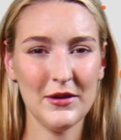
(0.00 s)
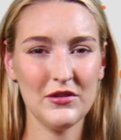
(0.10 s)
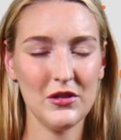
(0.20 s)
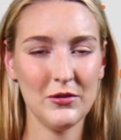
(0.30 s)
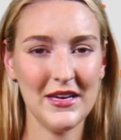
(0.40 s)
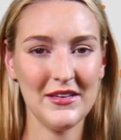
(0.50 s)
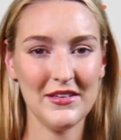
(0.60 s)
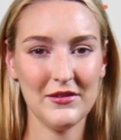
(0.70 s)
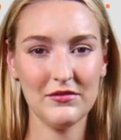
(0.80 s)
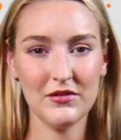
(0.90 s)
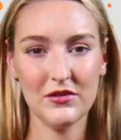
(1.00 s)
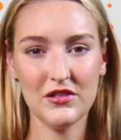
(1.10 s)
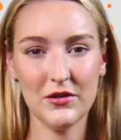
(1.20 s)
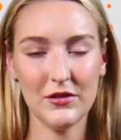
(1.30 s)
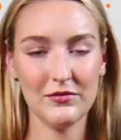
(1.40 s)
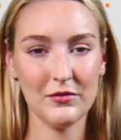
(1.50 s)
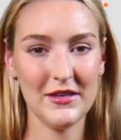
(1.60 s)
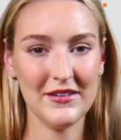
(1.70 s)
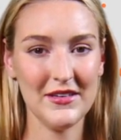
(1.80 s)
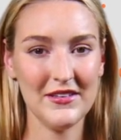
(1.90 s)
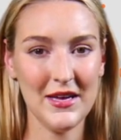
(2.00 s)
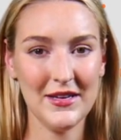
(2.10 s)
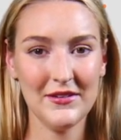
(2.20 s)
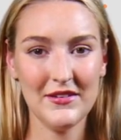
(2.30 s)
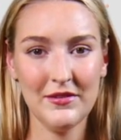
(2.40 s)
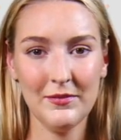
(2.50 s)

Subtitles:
showcasing the future of forensic science.